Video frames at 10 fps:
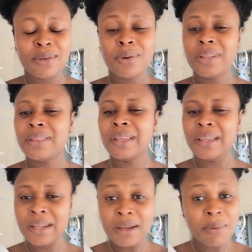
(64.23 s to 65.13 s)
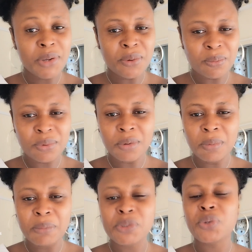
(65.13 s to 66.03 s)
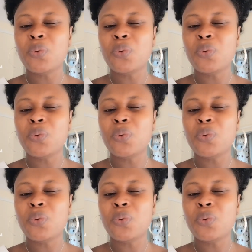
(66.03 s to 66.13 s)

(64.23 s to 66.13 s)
You are thinking about your problems.